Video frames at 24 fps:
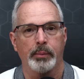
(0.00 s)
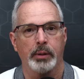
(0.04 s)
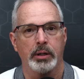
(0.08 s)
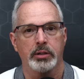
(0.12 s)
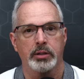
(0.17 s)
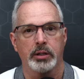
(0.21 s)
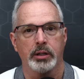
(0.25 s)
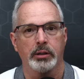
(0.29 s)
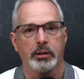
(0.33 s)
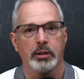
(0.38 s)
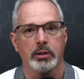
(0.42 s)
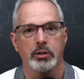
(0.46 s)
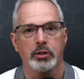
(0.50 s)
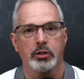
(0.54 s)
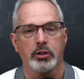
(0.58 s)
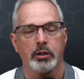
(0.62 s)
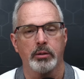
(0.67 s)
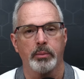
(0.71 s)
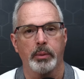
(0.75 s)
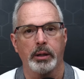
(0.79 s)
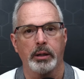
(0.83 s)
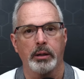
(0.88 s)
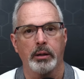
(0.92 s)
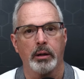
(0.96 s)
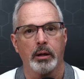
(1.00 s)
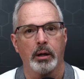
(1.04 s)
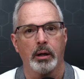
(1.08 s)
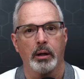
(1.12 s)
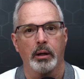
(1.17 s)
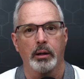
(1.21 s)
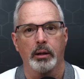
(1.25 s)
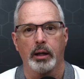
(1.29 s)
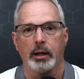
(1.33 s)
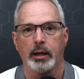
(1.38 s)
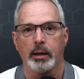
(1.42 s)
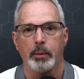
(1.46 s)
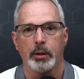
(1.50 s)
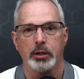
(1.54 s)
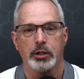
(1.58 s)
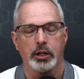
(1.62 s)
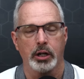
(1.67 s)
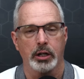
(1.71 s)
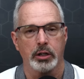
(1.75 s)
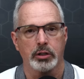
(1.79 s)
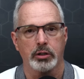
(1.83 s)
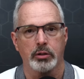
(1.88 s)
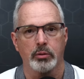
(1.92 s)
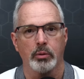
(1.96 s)
They sent this to me. They gave me a
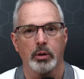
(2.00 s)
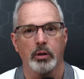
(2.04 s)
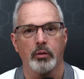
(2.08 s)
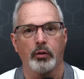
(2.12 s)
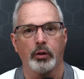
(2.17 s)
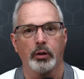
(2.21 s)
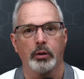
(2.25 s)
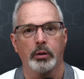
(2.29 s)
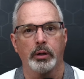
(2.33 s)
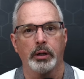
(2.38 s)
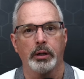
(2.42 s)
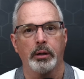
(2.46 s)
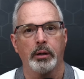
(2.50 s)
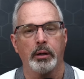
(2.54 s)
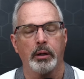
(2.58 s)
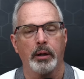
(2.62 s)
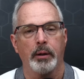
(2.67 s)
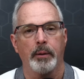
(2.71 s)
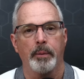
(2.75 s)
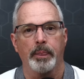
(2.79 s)
chance to review it.